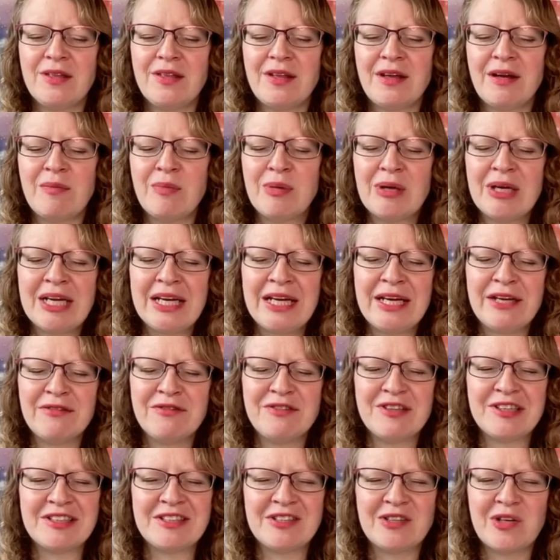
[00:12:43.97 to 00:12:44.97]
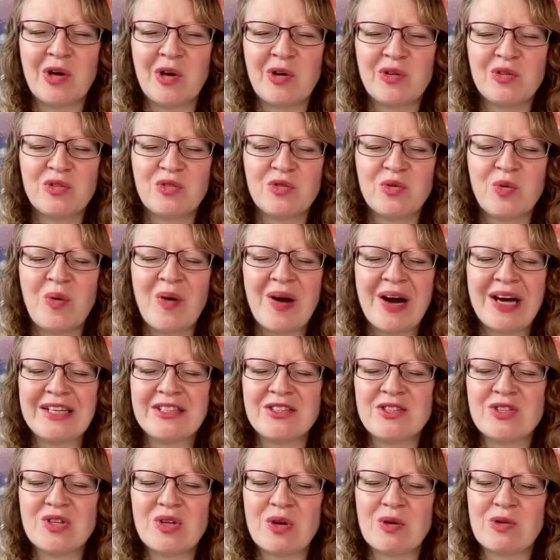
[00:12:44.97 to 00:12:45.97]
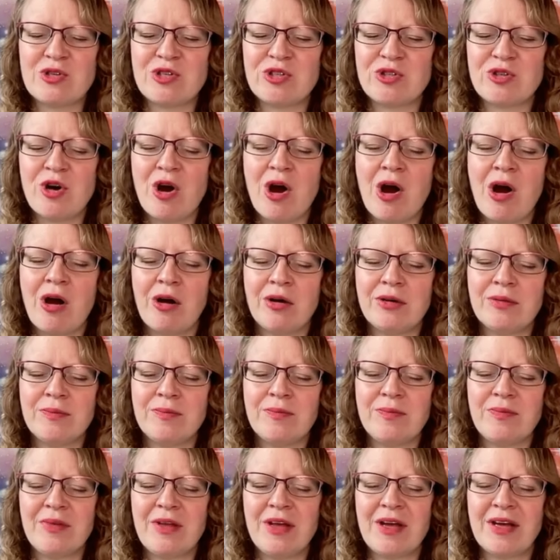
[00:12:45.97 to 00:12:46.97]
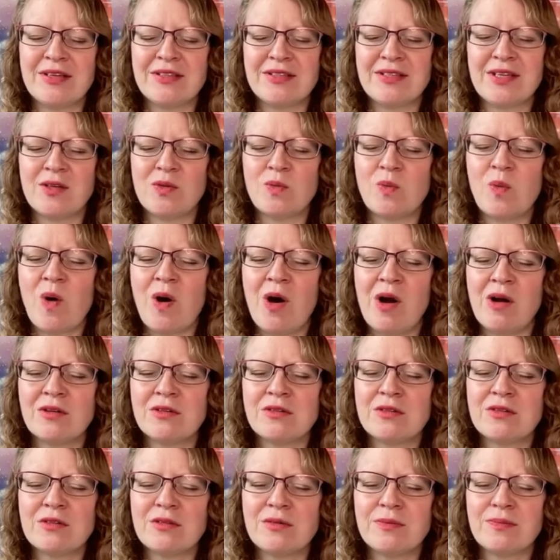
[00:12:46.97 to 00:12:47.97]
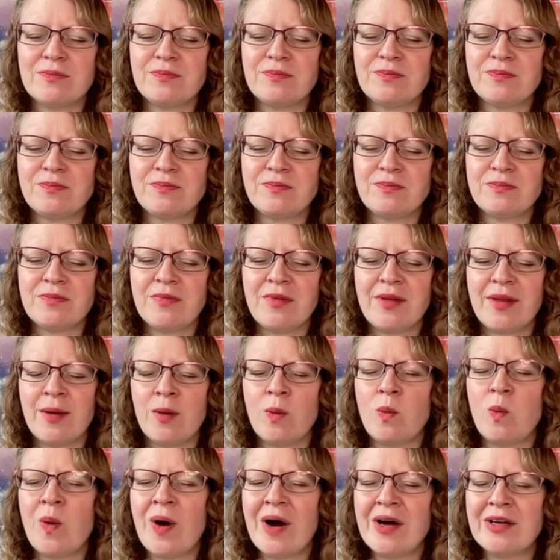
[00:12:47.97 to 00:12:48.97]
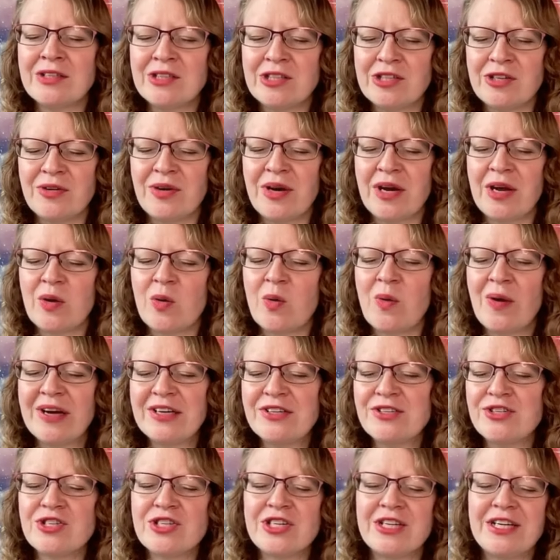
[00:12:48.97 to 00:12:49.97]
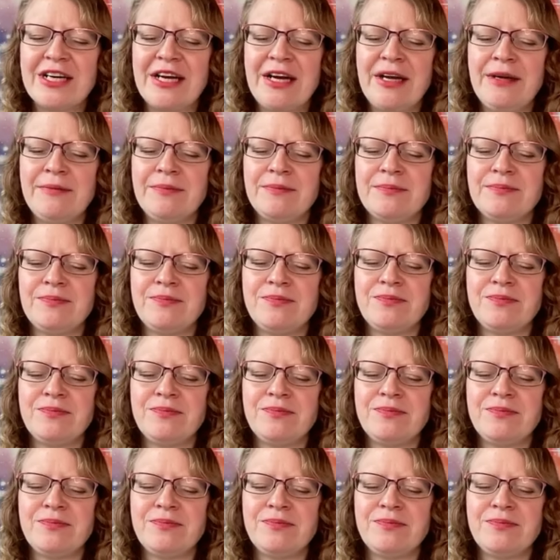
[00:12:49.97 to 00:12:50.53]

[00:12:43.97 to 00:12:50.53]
Their belief is not quite so strong as it was. They're wondering, questioning.